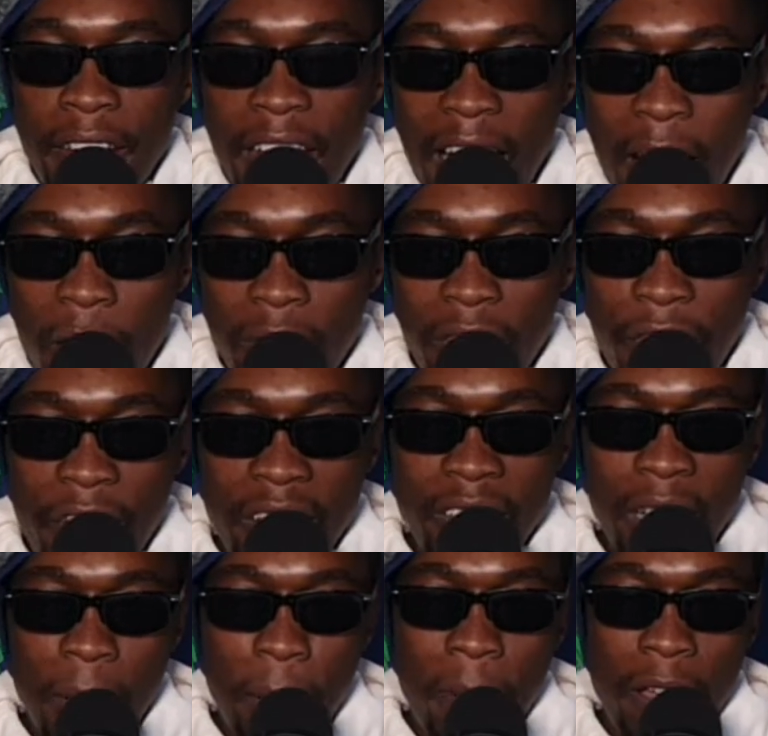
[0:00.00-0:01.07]
now the
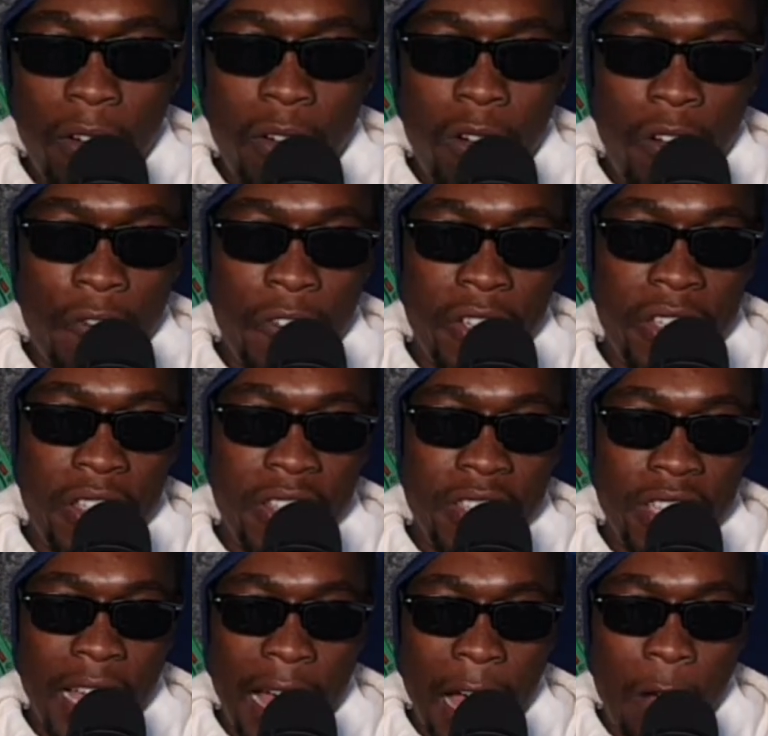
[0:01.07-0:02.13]
fact that Black Coffee
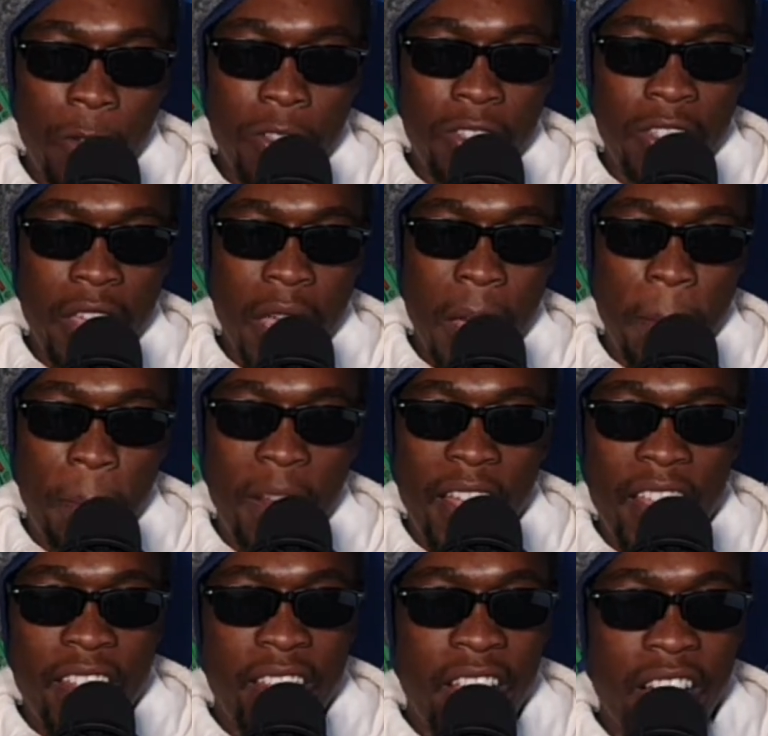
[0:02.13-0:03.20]
is out there
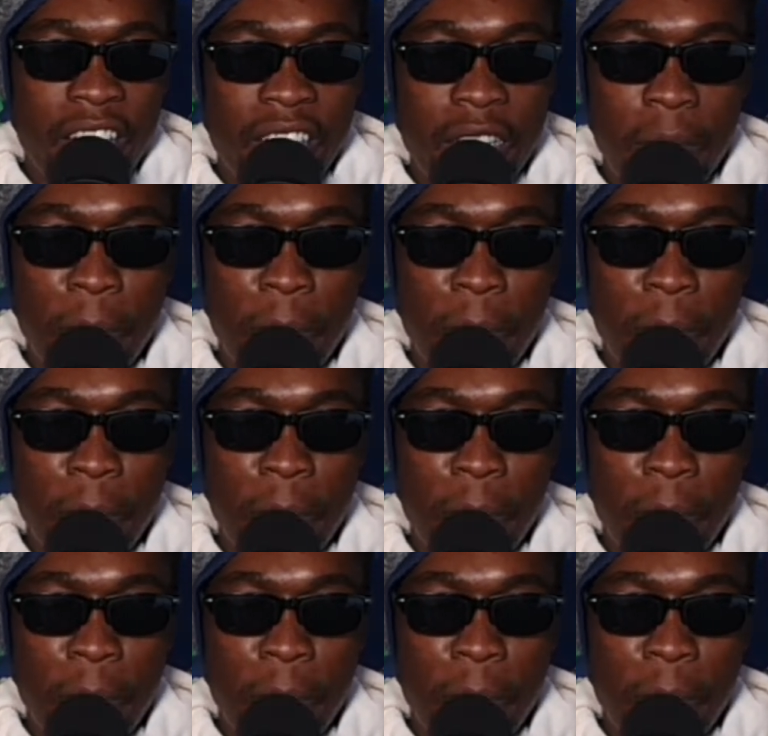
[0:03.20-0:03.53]
playing at